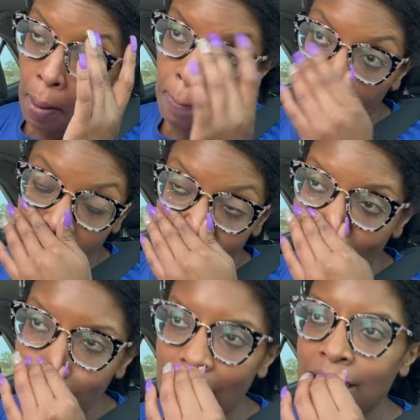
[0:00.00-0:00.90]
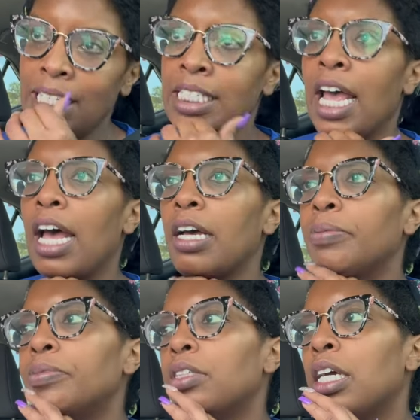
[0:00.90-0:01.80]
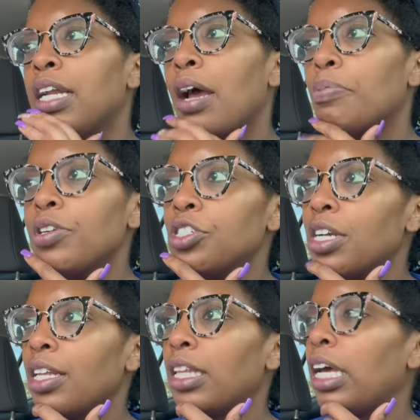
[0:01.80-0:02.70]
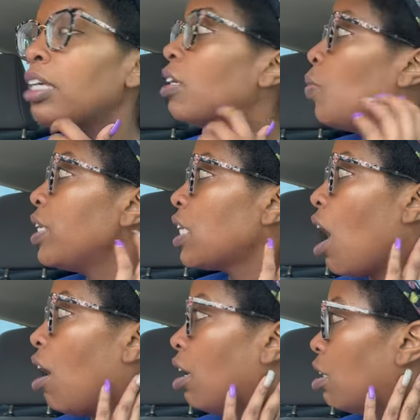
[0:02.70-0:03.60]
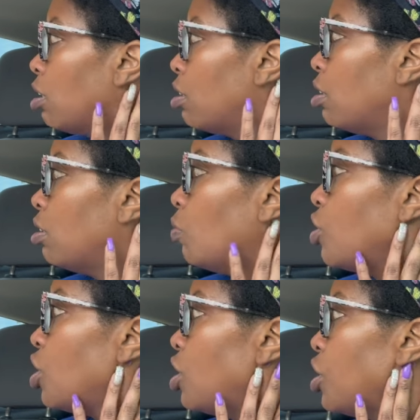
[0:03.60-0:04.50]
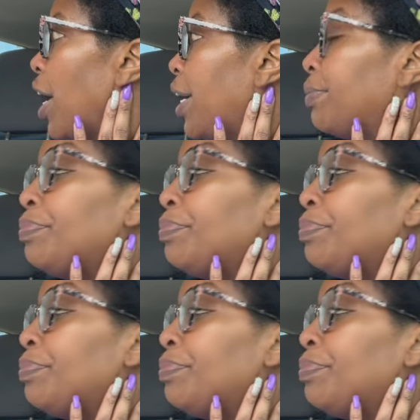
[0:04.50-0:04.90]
But Trent takes his time, and I appreciate that. And we talk, we chit chat.